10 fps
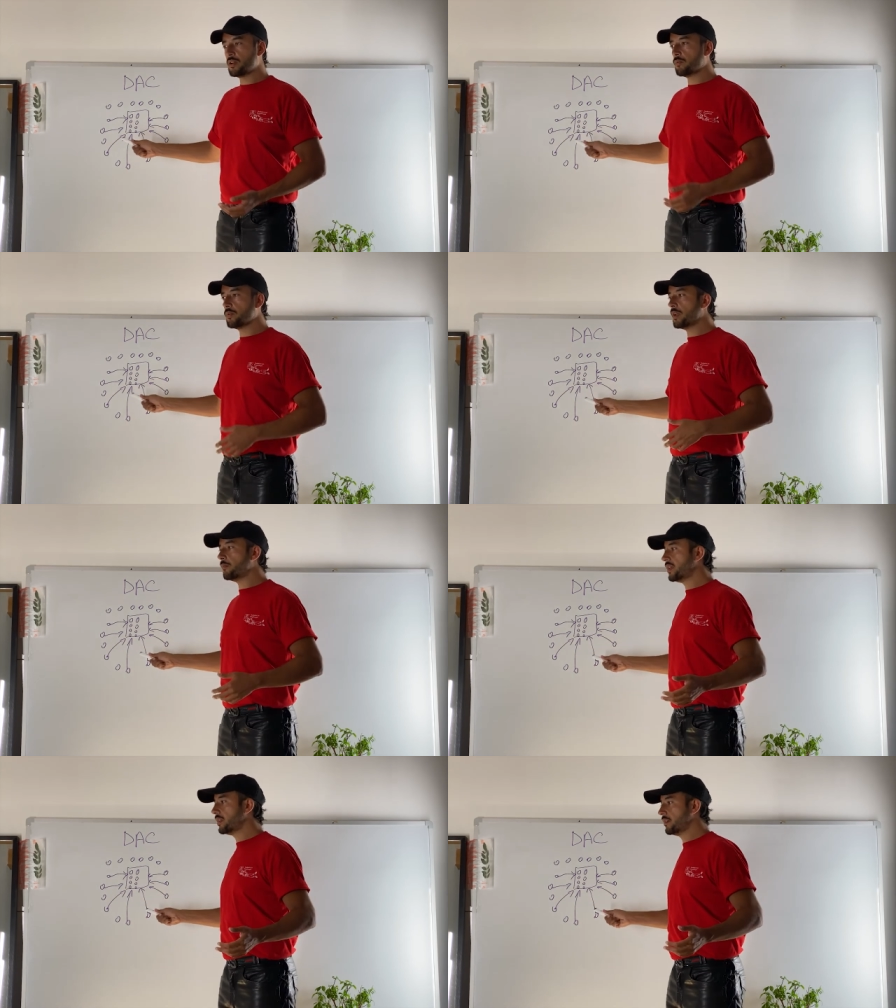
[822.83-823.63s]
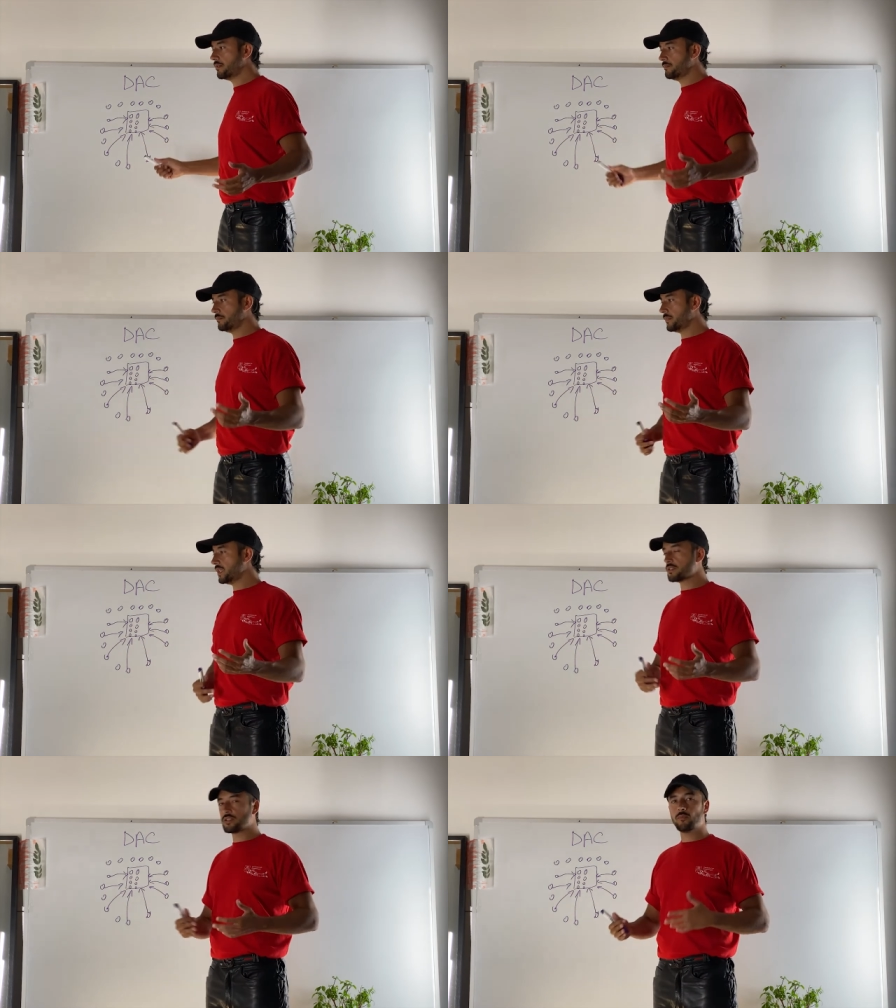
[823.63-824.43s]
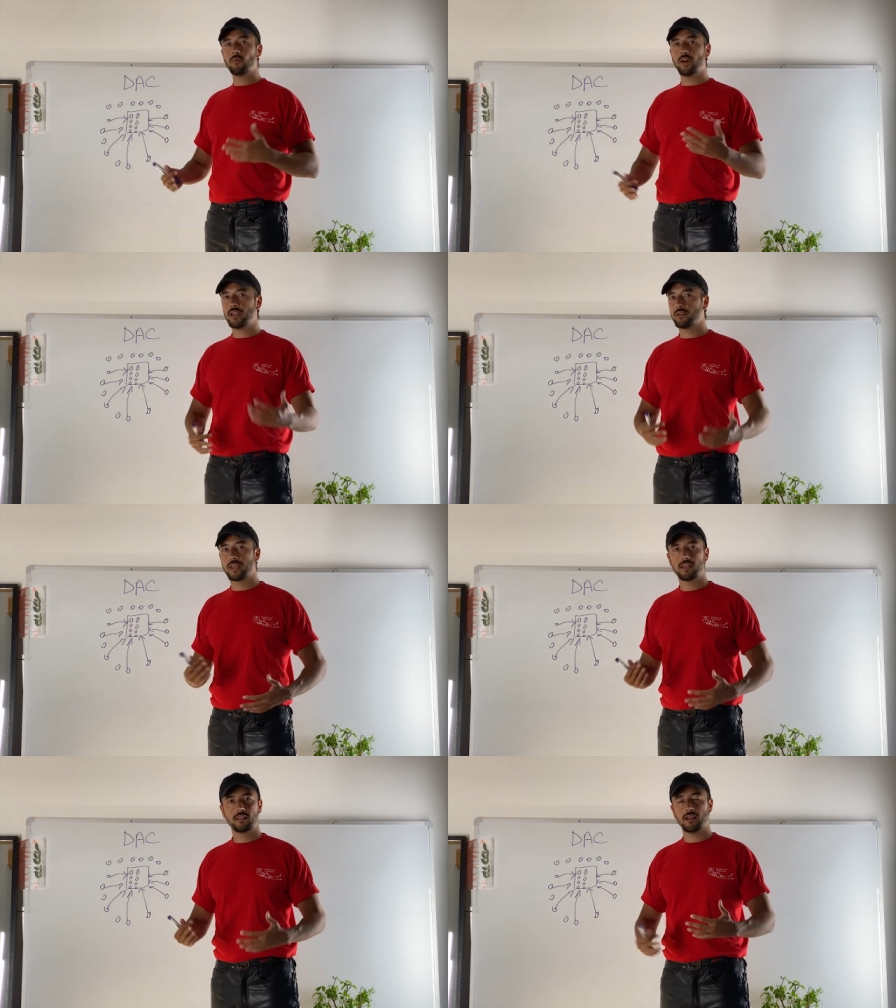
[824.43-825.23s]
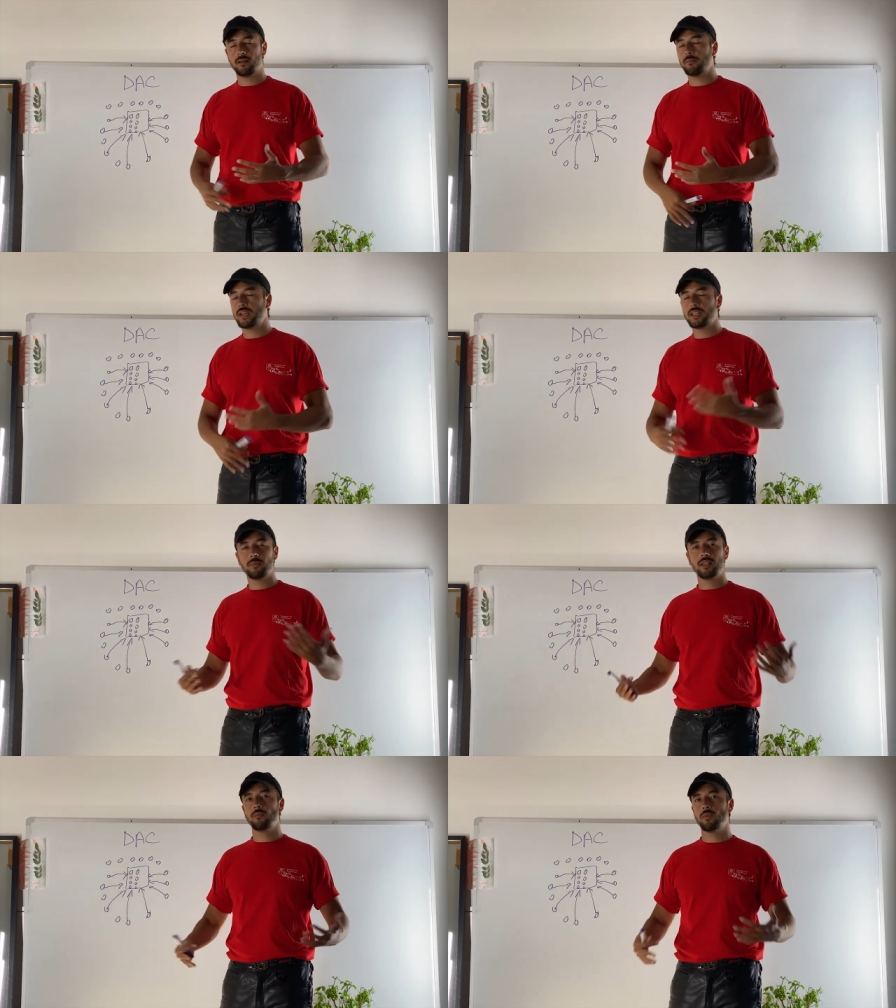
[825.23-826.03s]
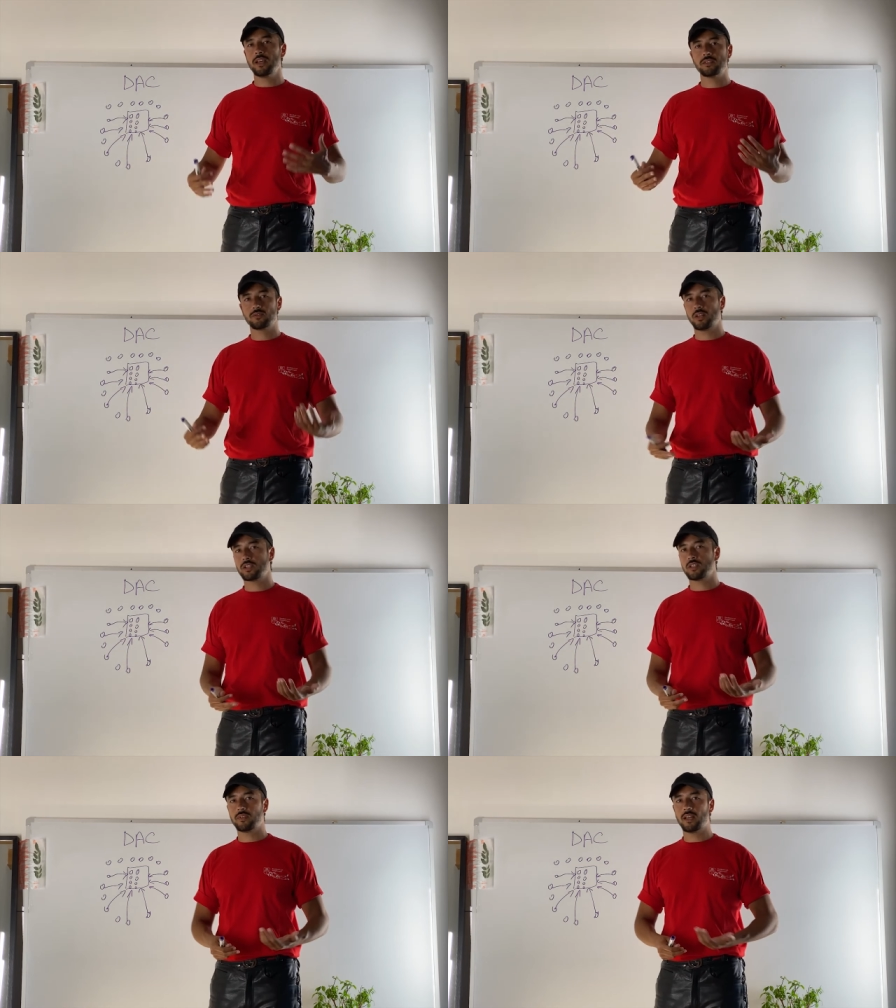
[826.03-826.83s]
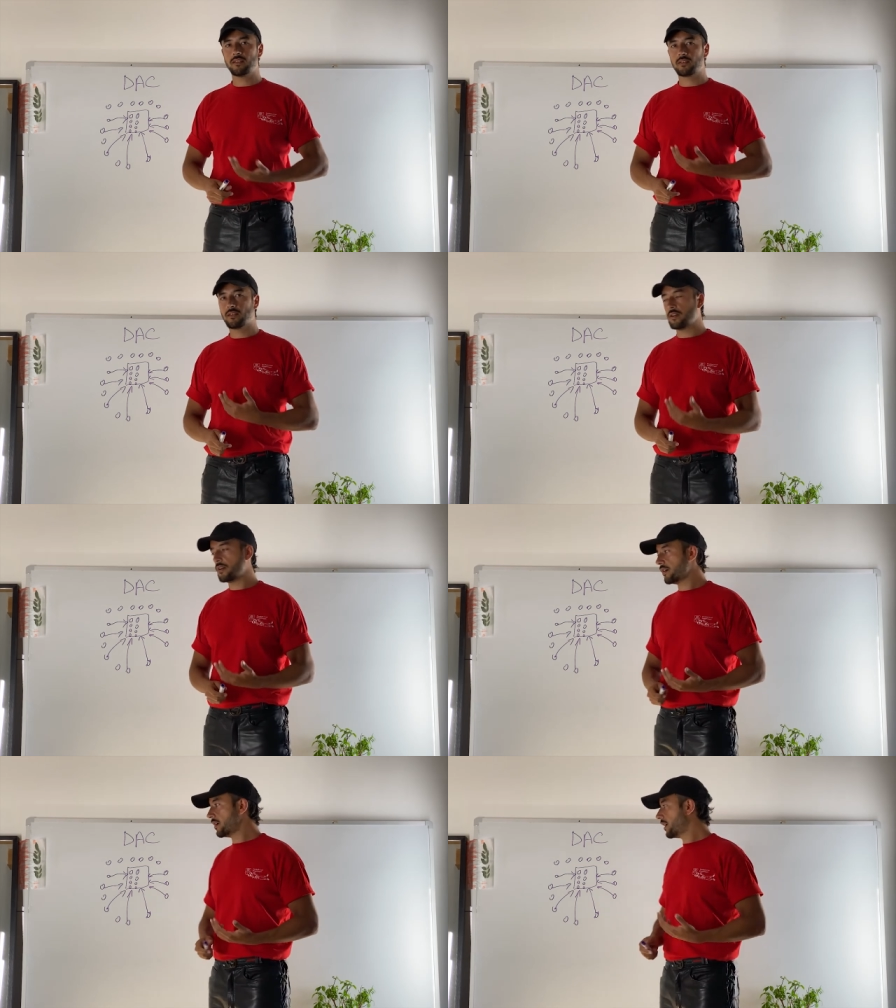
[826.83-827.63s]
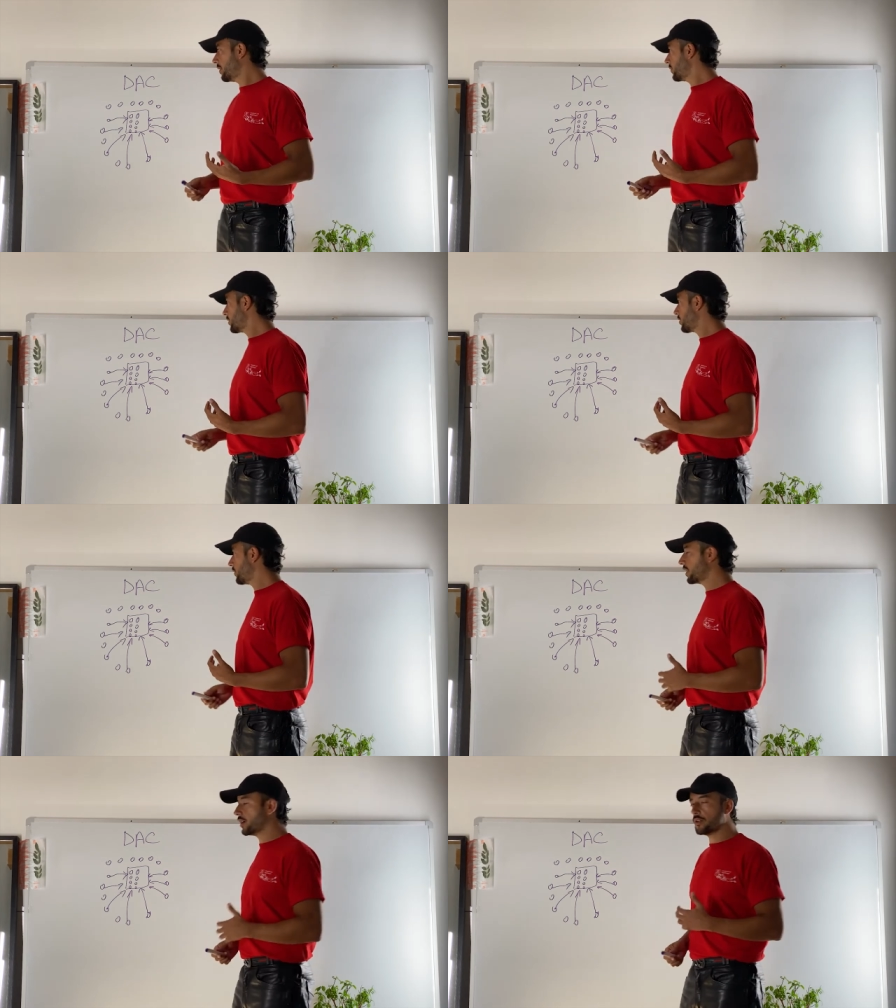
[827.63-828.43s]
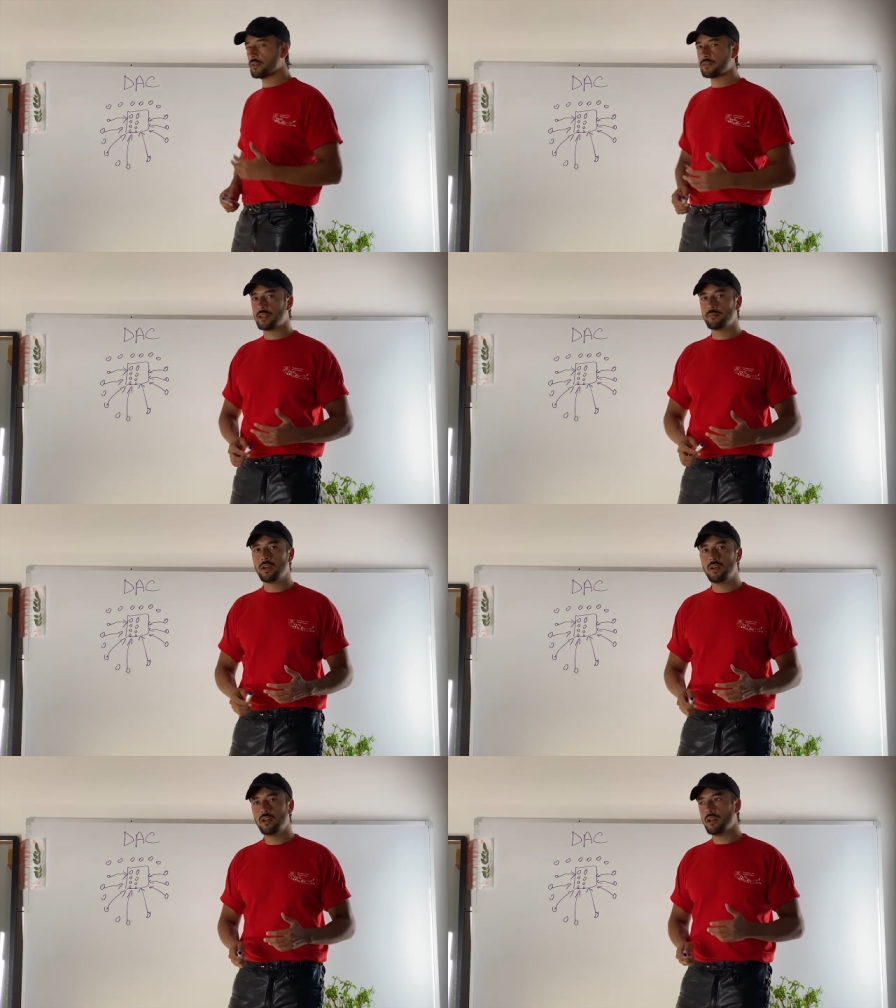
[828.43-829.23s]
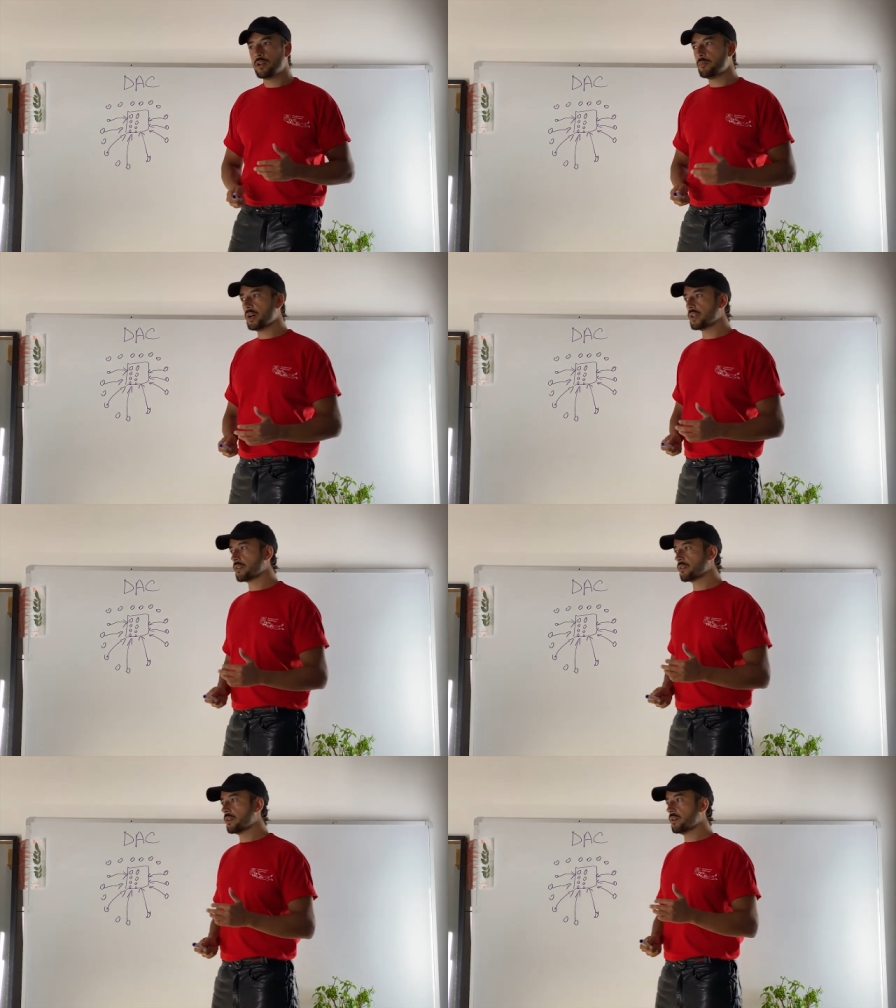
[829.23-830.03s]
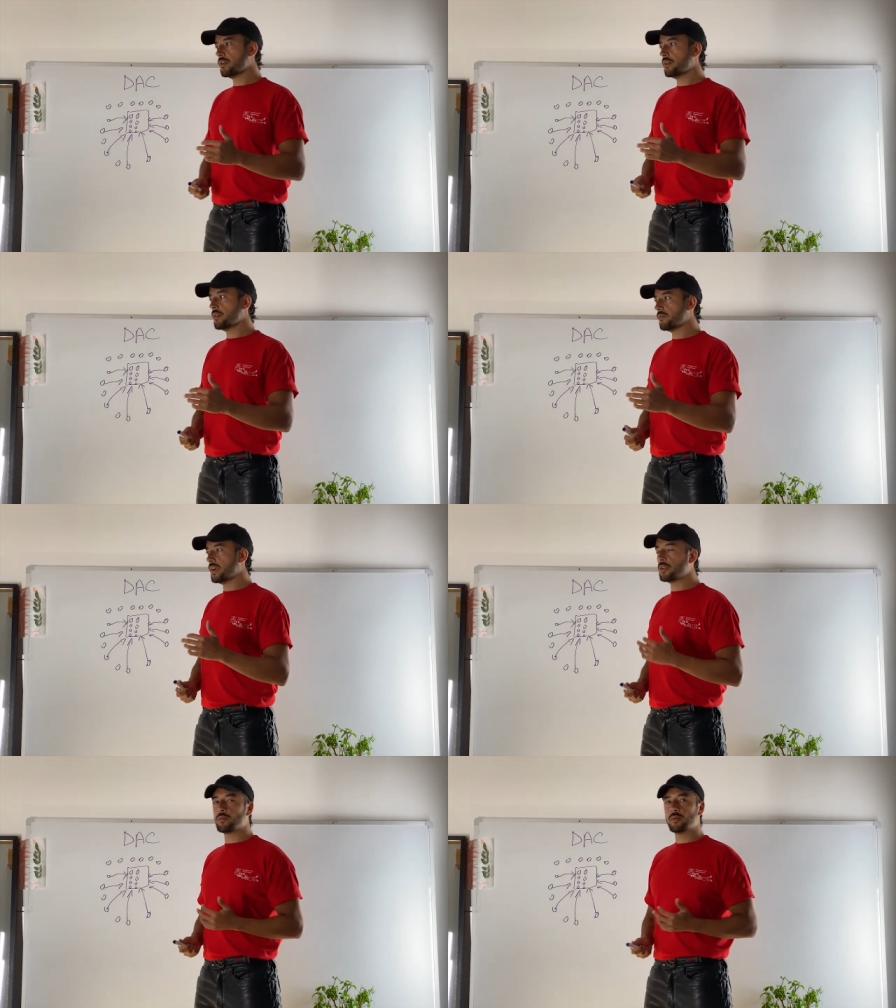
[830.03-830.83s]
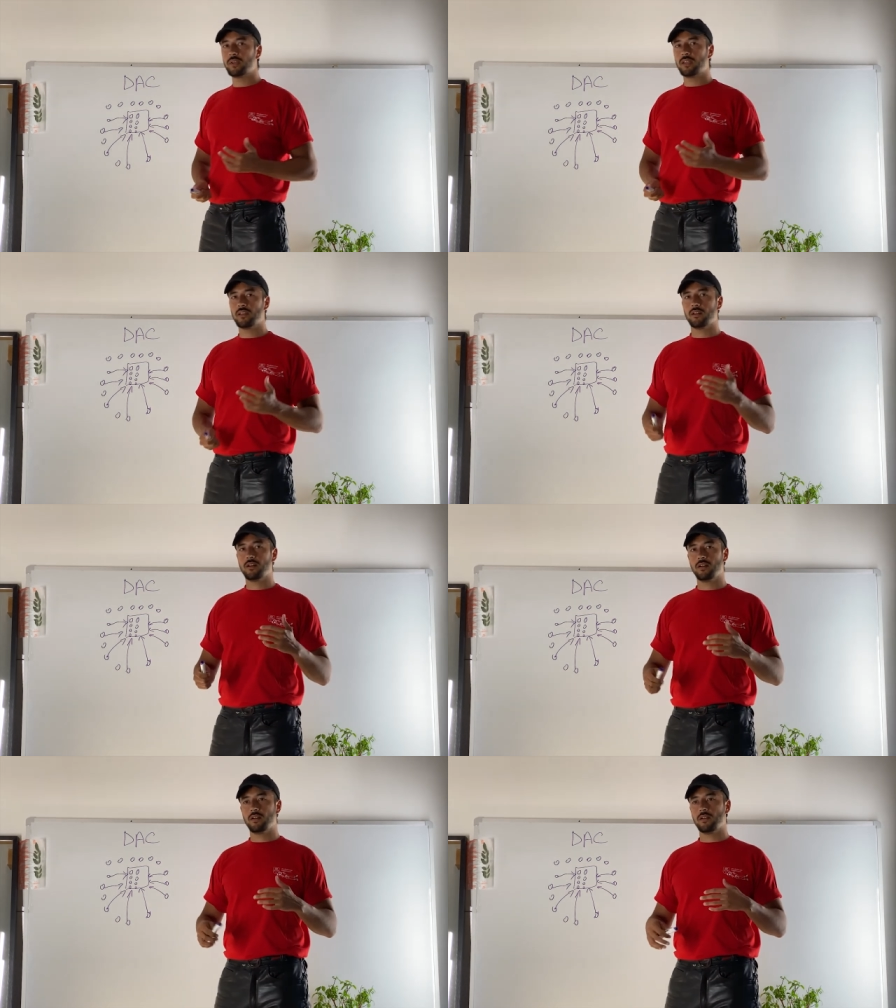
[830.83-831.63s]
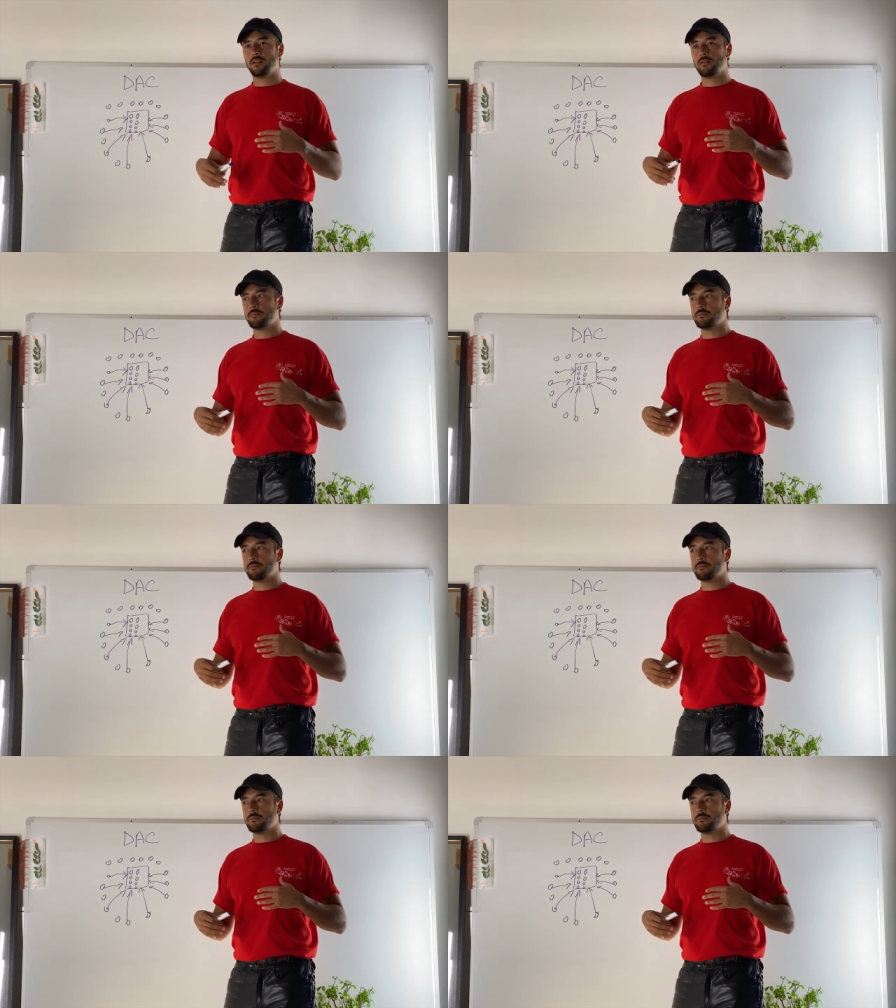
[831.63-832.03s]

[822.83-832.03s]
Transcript: will be in some way, again, there are many, many ways to achieve that. Uh, I'm not covering all of them, but value will be uh,